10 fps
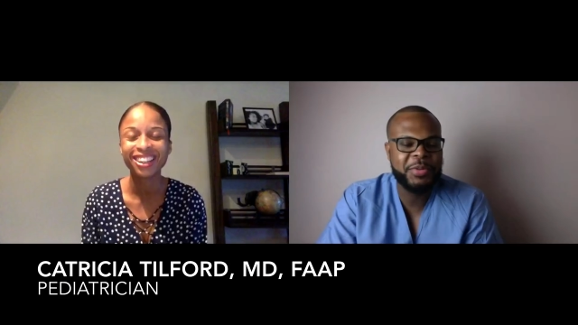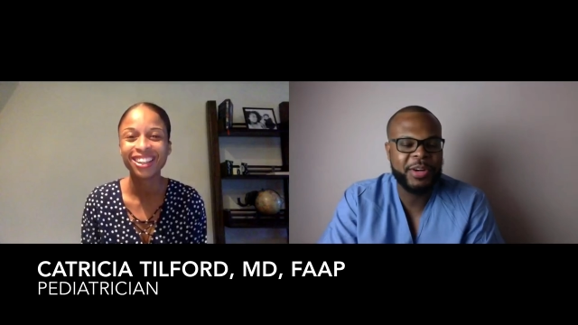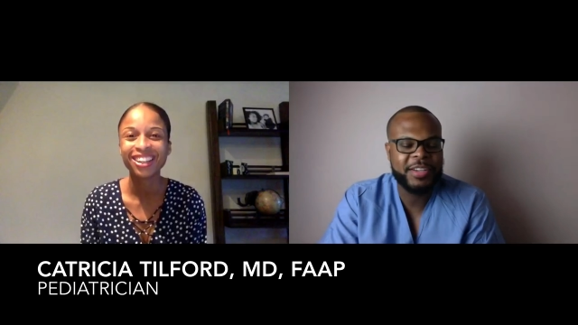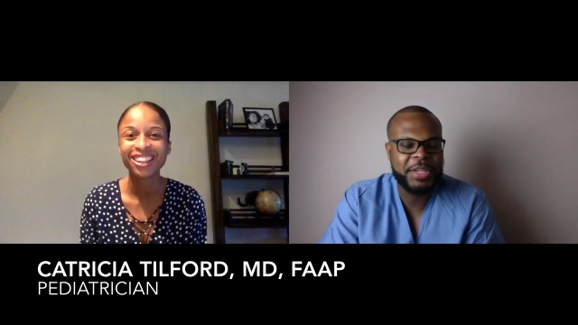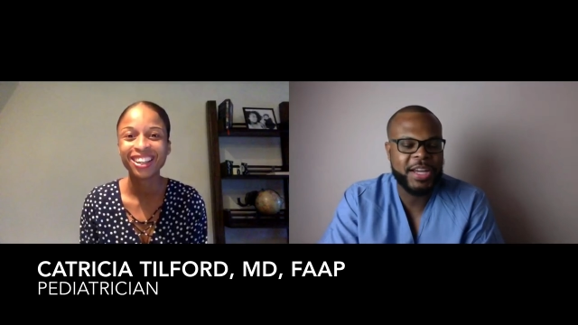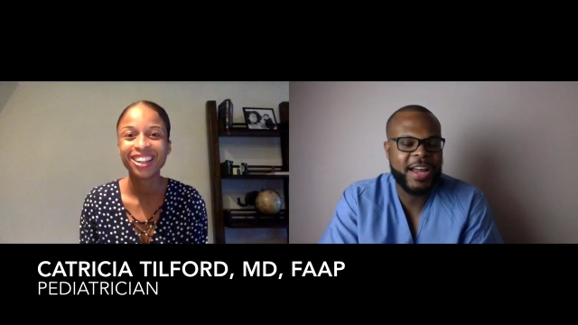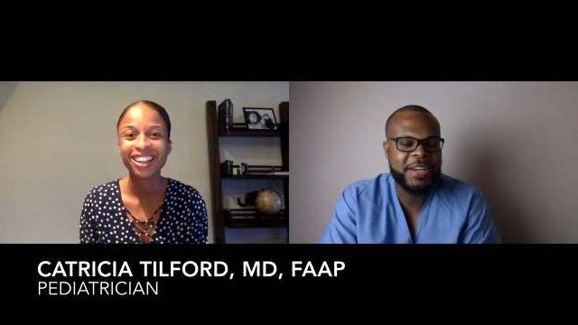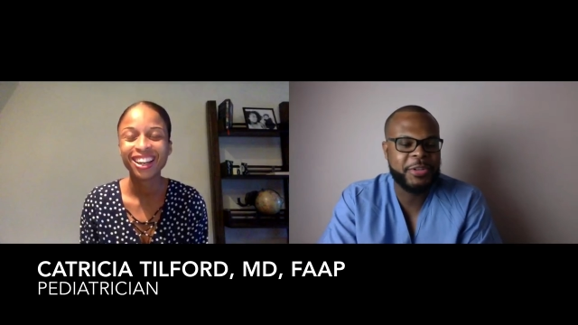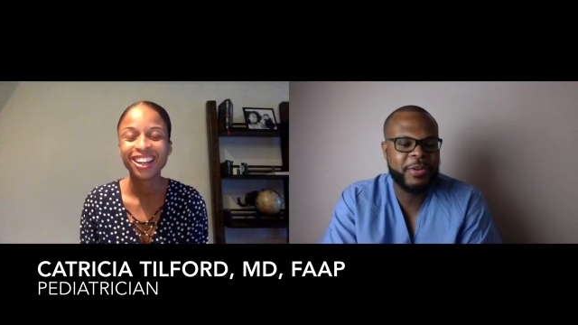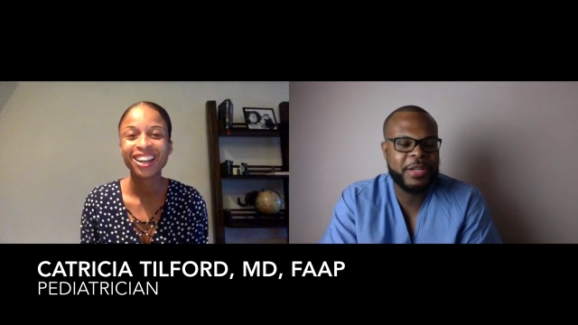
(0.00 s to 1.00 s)
Speaker 1: were a
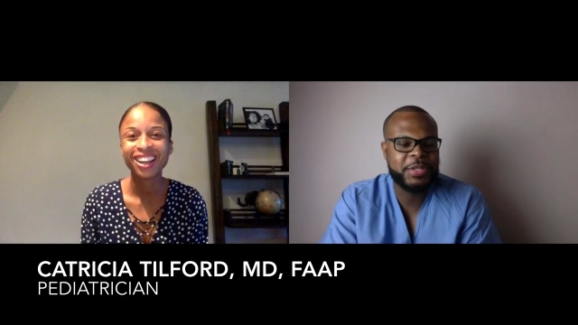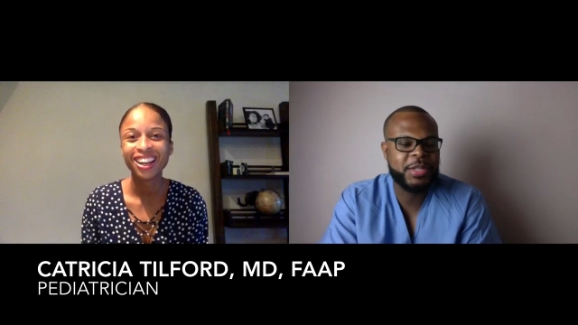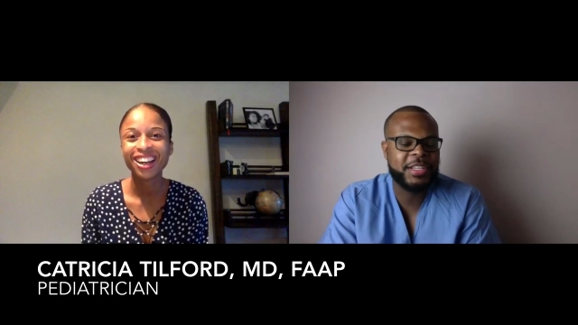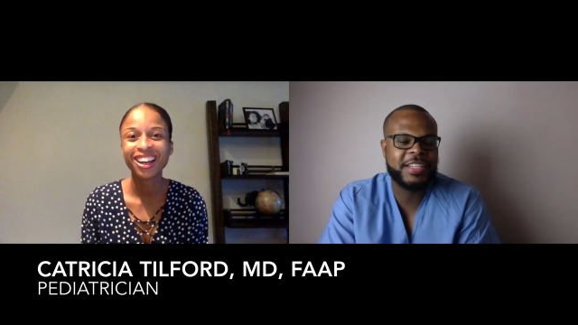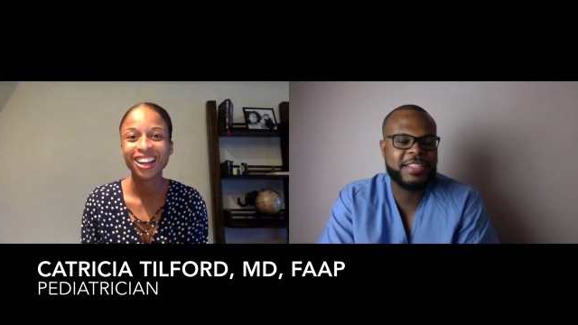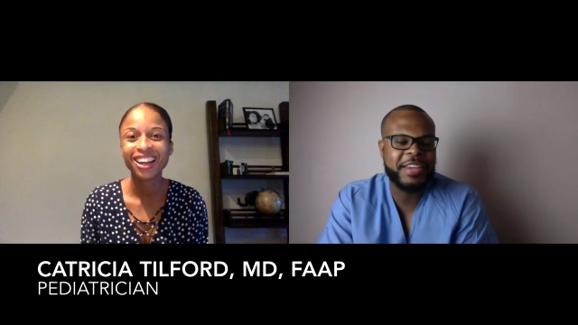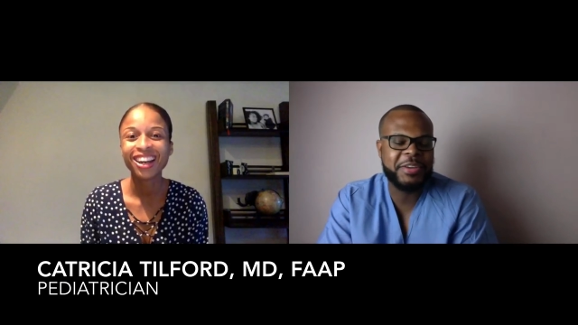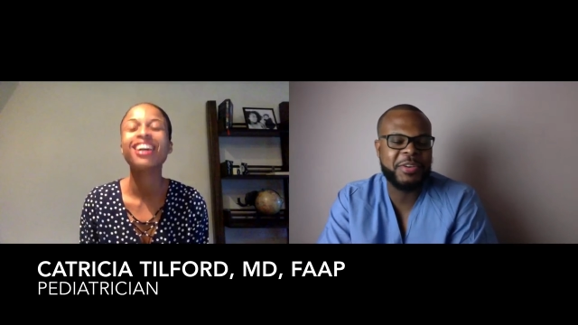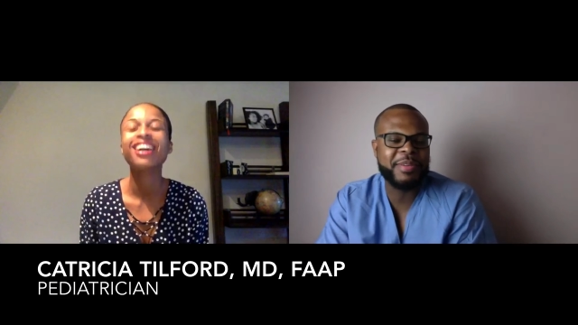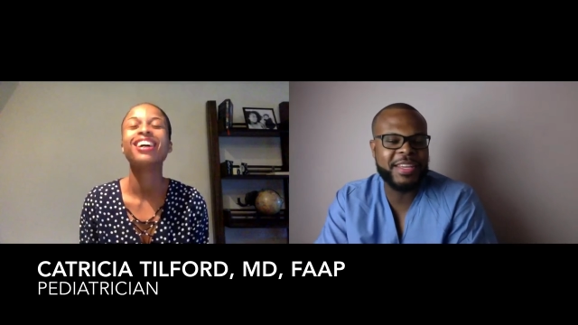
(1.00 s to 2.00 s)
psychiatry resident, the next day you
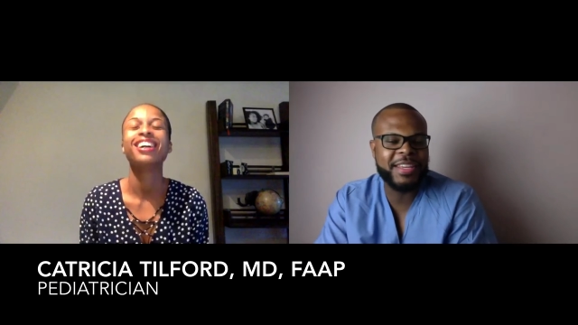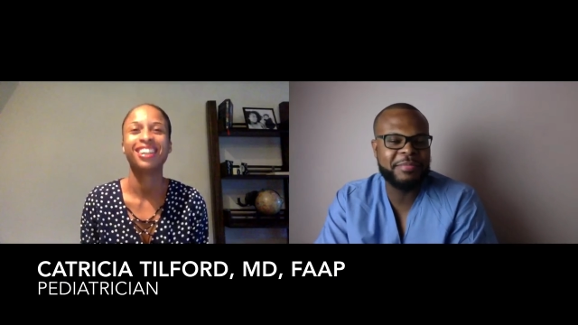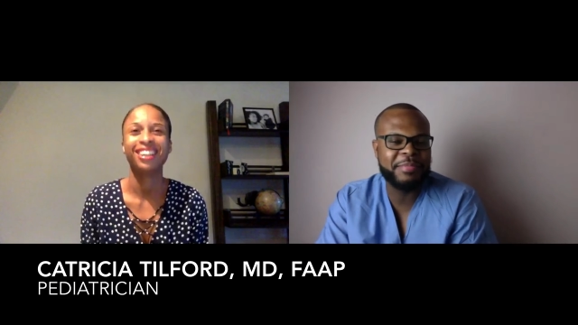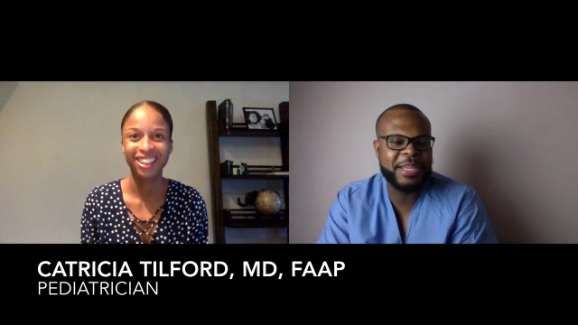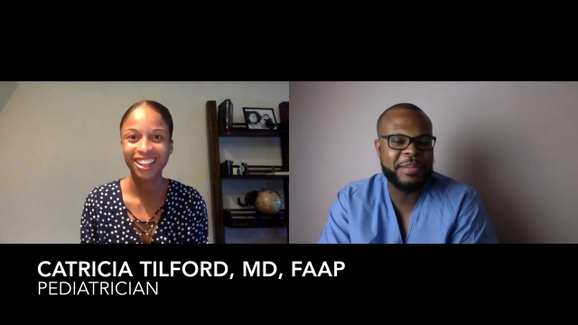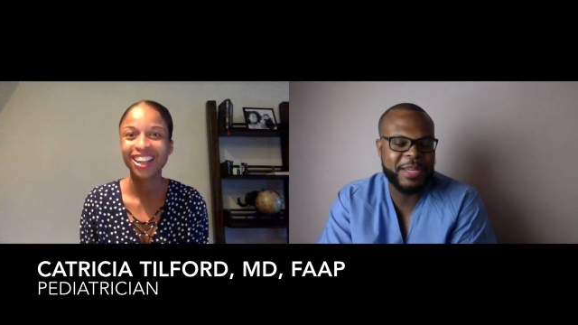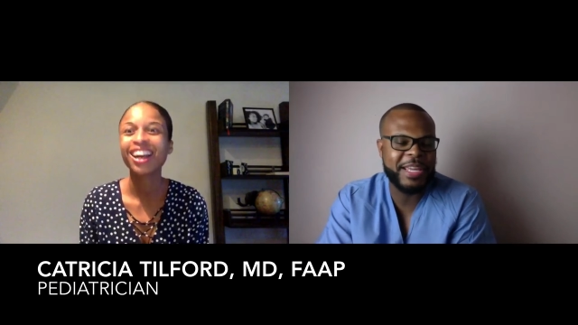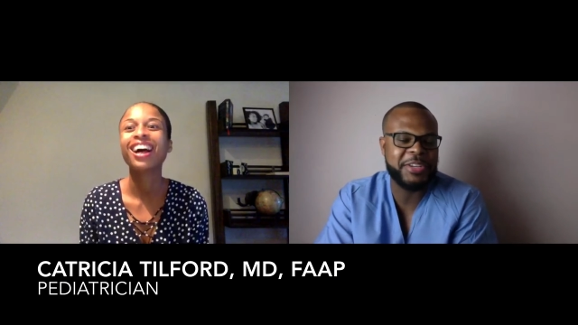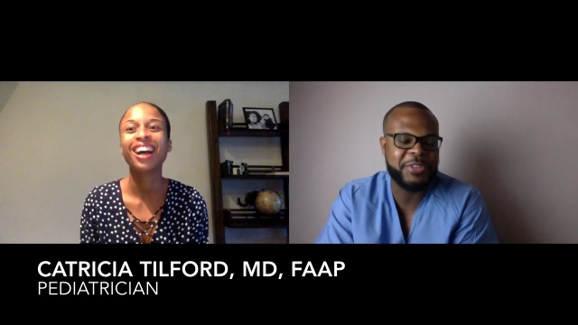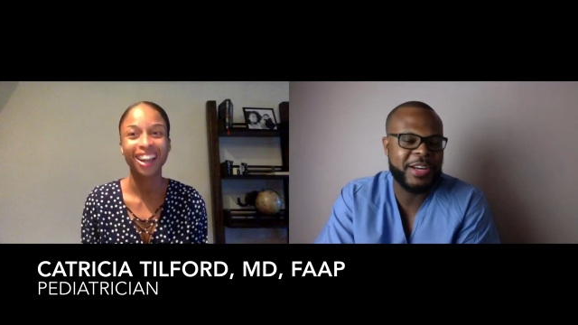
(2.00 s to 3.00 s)
were a pedi-
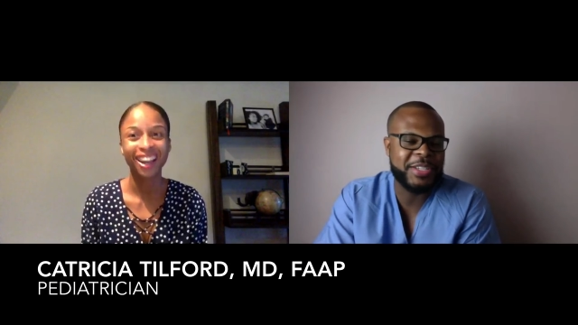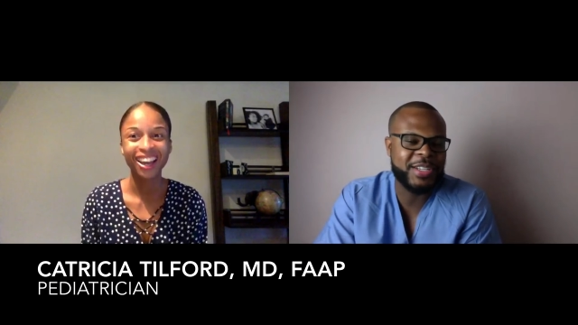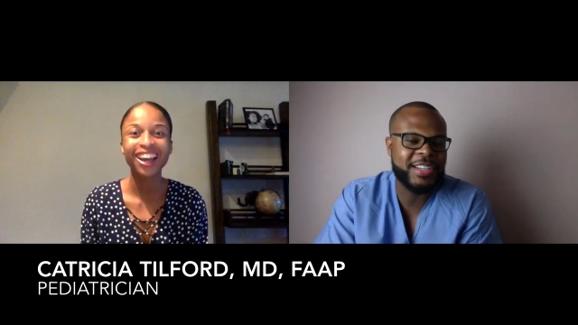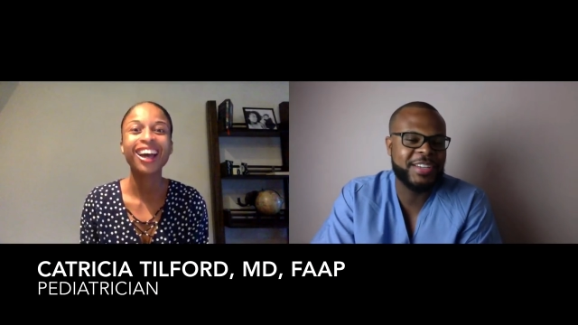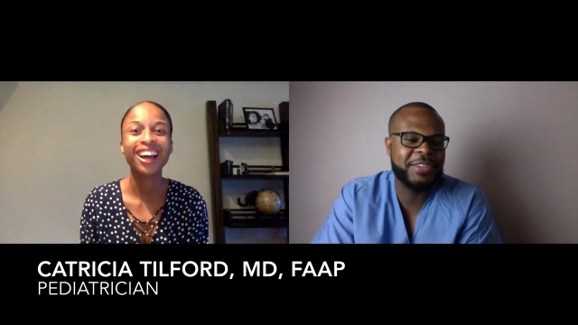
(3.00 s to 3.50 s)
pediatric resident.